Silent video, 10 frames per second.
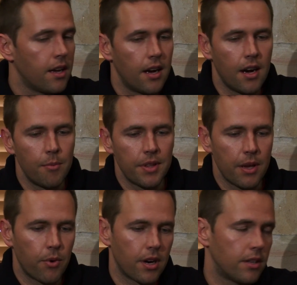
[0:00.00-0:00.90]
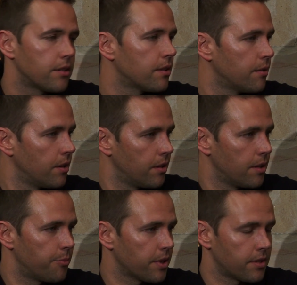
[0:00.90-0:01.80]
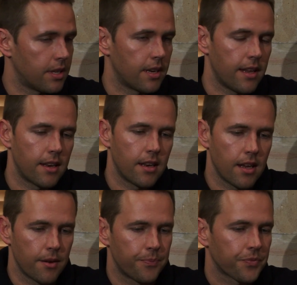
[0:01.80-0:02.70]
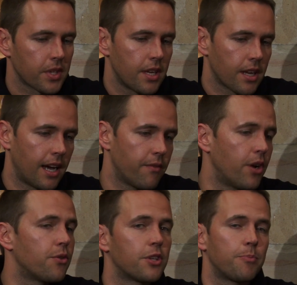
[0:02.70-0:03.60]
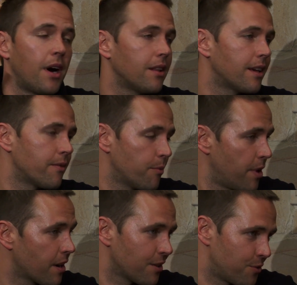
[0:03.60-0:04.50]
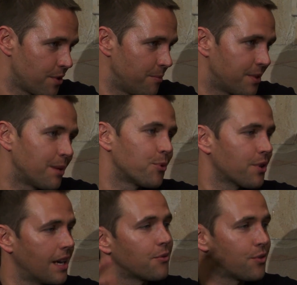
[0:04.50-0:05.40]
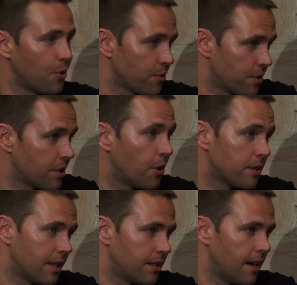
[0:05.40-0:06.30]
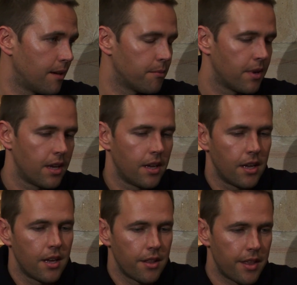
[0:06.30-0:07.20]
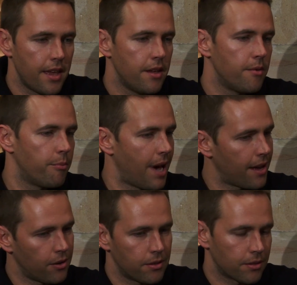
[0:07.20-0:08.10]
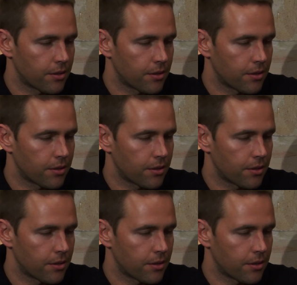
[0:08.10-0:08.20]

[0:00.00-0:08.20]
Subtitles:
And they went on to the Olympics and kind of under the spotlight of America's Dream Team, which kind of stole the show at that time. They battled and